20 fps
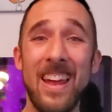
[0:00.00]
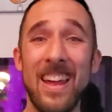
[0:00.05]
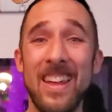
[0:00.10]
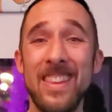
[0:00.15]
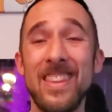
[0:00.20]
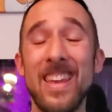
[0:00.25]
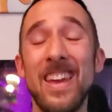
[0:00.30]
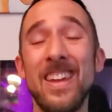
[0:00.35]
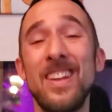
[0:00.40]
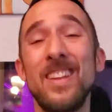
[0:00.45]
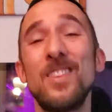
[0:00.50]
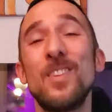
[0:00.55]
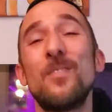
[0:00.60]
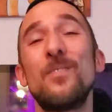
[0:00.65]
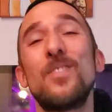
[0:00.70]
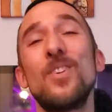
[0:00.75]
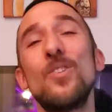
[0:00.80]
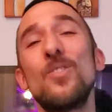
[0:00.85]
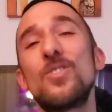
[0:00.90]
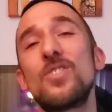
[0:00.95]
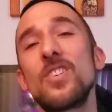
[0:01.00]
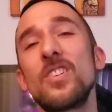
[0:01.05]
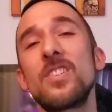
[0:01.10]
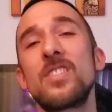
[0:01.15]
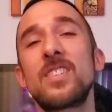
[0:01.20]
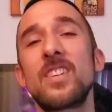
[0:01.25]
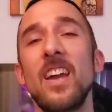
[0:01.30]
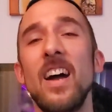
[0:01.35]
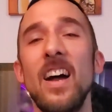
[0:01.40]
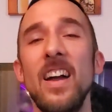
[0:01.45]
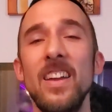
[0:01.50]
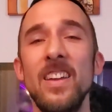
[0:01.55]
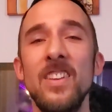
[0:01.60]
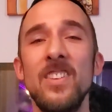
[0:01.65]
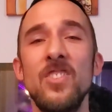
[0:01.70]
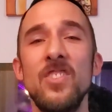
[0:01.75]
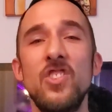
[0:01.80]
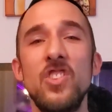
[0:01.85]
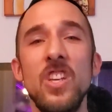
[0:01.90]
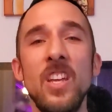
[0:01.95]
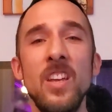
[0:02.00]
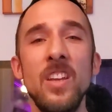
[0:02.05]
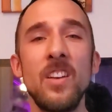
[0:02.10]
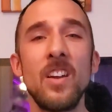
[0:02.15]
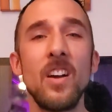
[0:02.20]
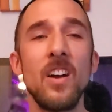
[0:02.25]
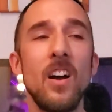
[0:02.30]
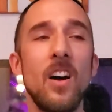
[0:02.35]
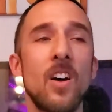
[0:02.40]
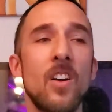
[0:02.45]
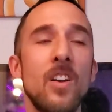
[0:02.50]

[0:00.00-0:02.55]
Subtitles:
And then in the future, Scott and Jean